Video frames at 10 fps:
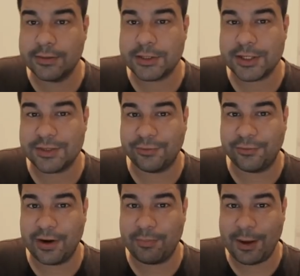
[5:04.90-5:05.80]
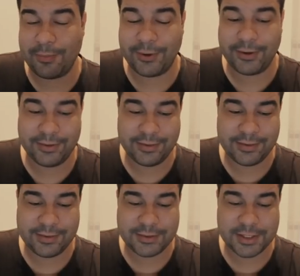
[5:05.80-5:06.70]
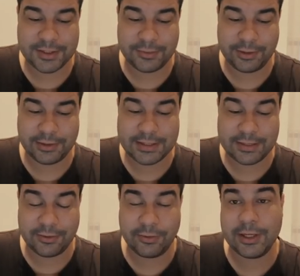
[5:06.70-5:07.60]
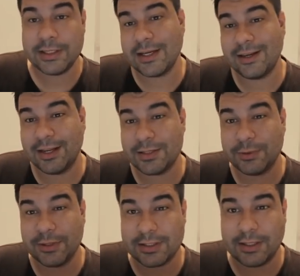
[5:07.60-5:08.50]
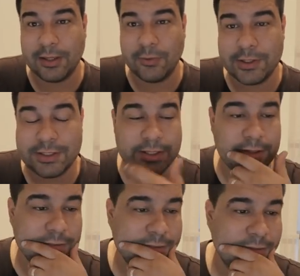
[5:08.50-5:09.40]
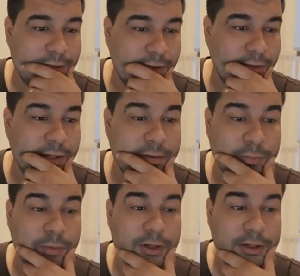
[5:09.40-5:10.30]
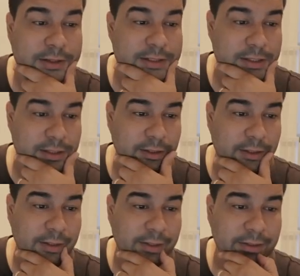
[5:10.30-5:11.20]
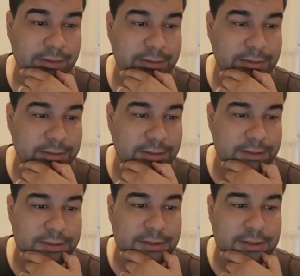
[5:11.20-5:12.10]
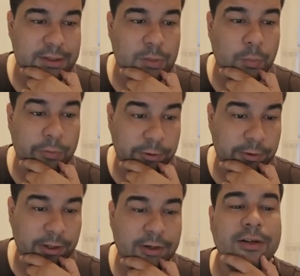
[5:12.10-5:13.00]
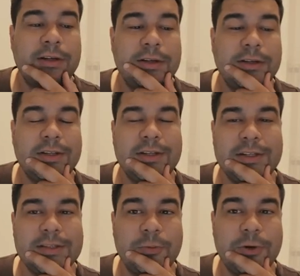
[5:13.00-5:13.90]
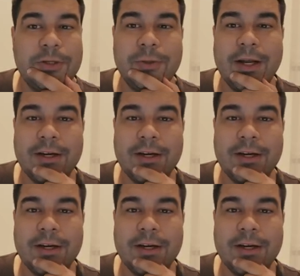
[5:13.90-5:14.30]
change the front bumper, change the rear, tail lights, put those clear ones in and you'll have a pretty decent deal. Moving on. Get some rotary